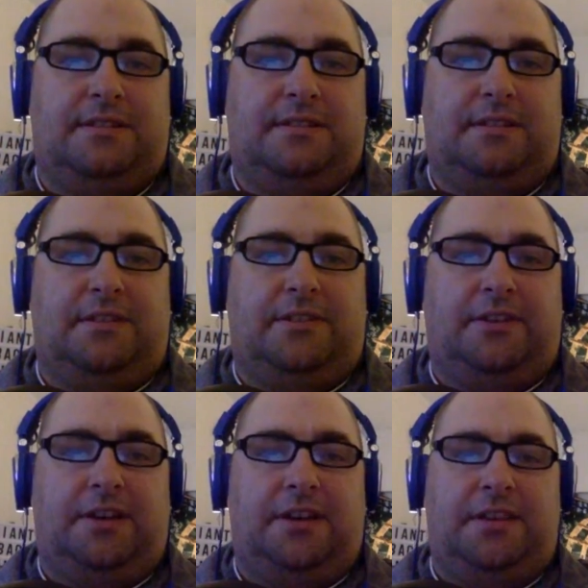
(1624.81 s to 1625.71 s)
Let's
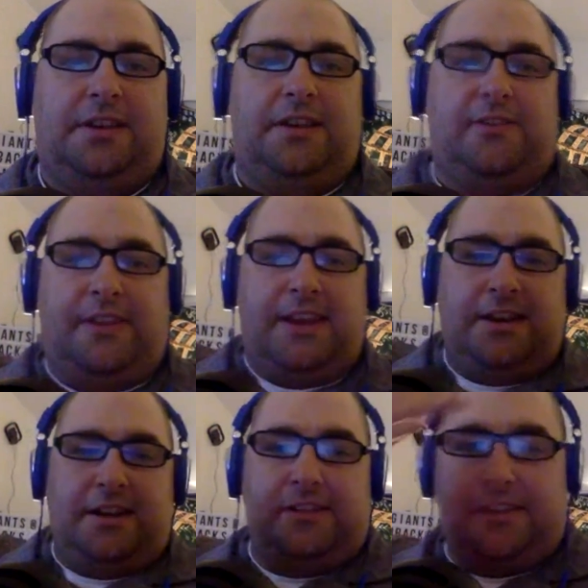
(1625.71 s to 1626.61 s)
look at the
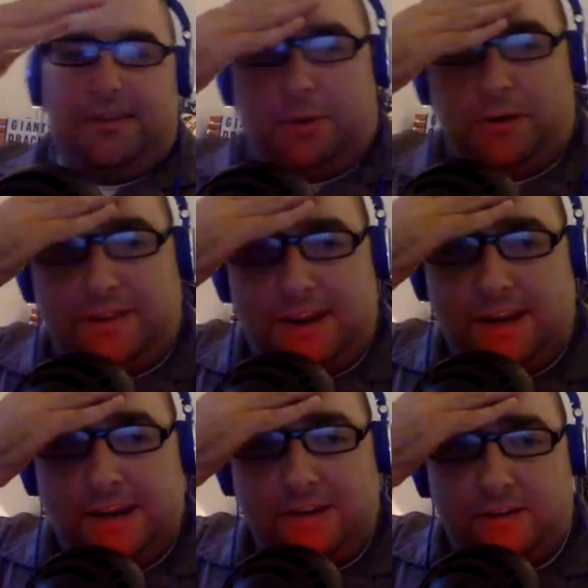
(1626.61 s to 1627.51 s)
standings
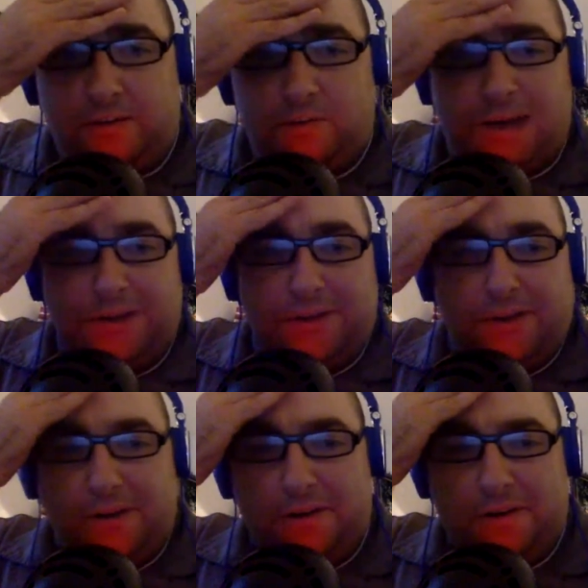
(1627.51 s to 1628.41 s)
pertaining to the wild
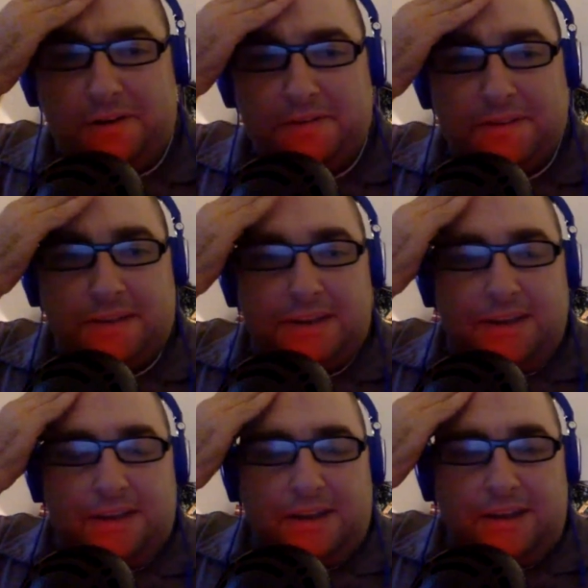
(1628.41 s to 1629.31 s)
card.
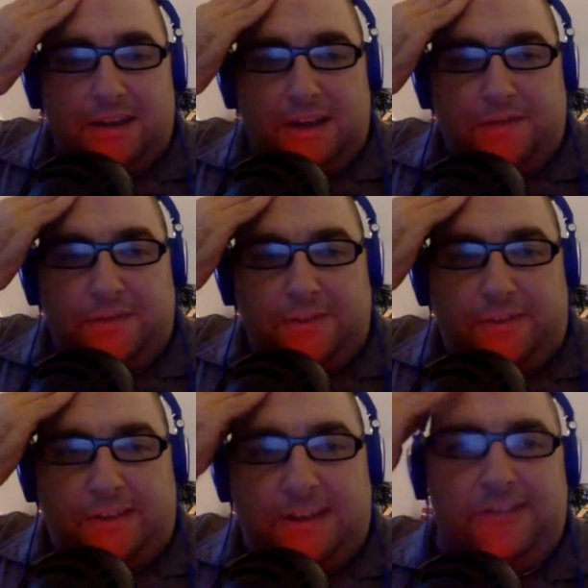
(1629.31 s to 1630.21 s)
If the
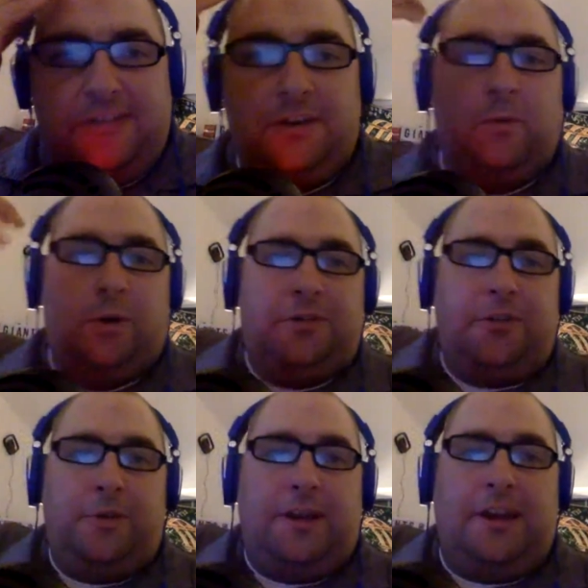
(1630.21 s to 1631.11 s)
season were
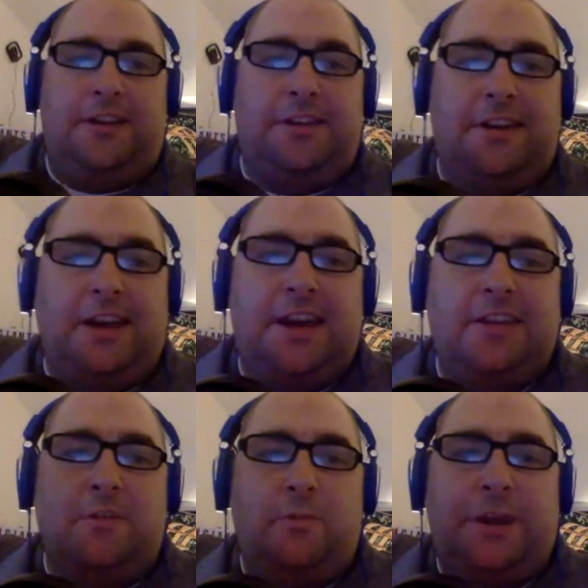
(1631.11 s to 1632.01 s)
to end today,
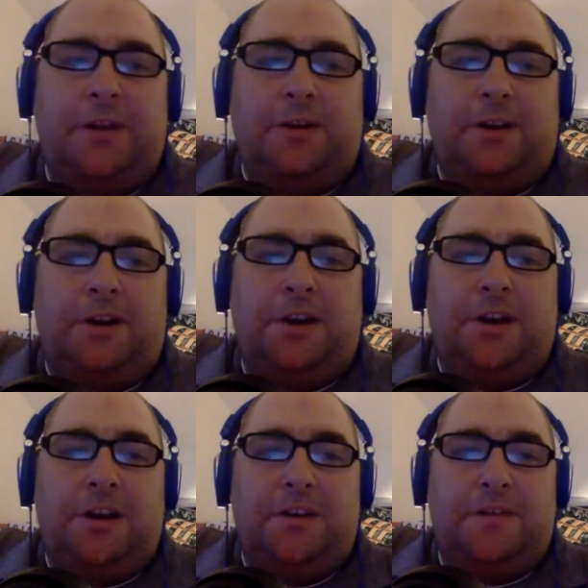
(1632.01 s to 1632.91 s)
the winner
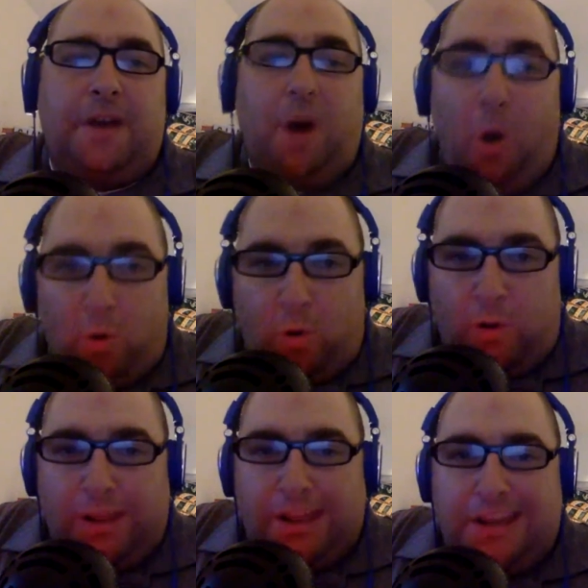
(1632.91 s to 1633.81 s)
of
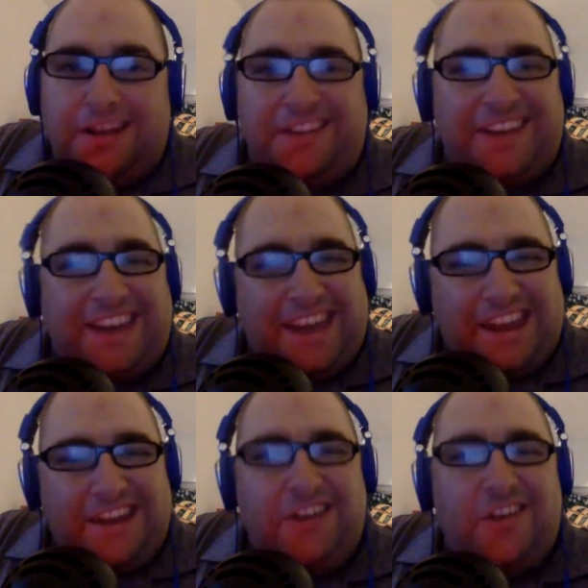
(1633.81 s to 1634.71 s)
Oakland
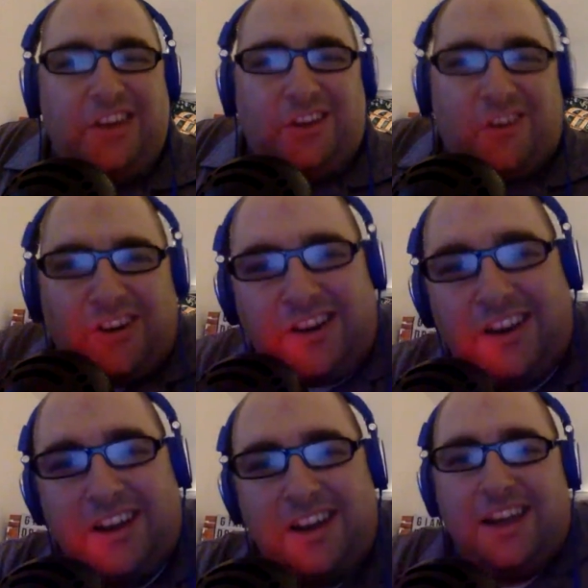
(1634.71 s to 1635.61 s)
and New York,
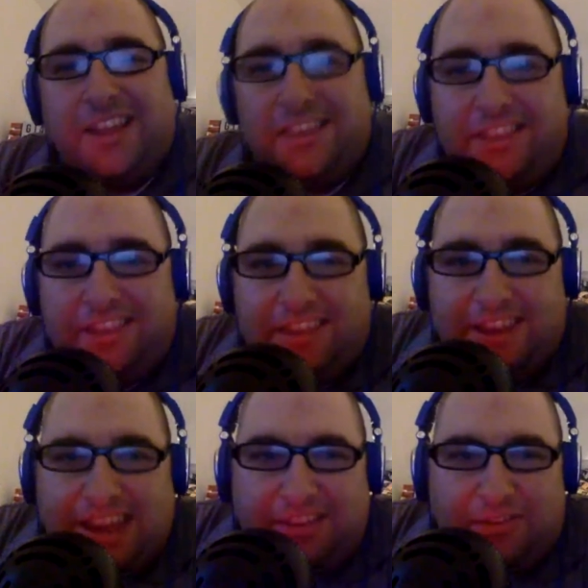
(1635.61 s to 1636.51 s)

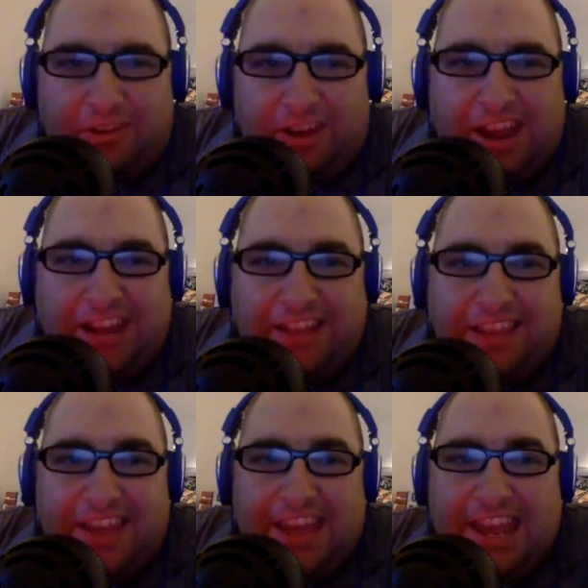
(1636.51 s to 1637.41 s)
that's right,
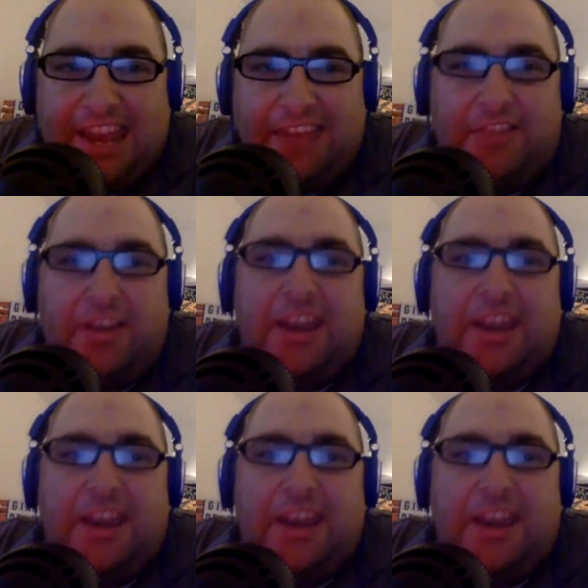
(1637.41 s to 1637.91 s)
the A's